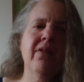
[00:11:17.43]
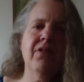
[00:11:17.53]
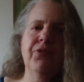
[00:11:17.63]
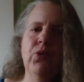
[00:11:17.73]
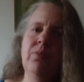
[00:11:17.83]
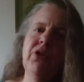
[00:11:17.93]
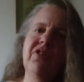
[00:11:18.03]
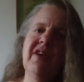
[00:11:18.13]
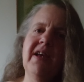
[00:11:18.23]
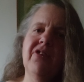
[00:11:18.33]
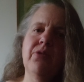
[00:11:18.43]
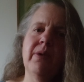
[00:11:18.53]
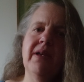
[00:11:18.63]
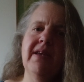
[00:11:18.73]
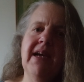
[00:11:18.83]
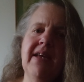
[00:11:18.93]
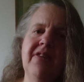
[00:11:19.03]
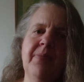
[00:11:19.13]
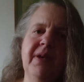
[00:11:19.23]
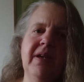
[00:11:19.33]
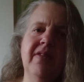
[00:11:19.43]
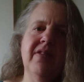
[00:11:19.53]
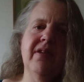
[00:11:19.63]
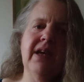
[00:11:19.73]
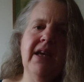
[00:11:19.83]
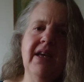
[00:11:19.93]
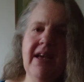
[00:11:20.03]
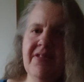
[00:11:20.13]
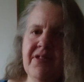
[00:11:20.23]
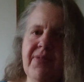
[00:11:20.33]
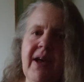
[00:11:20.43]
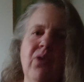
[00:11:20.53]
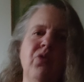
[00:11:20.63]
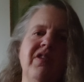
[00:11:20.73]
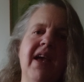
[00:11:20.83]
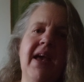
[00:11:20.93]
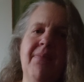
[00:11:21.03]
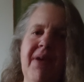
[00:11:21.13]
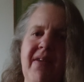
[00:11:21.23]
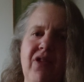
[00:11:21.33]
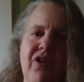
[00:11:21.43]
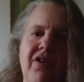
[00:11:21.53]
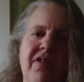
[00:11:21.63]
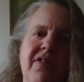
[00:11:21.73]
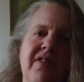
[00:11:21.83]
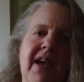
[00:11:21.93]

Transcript: the full moon takes 3 days, but it's like, yes, the veils came back, the curtains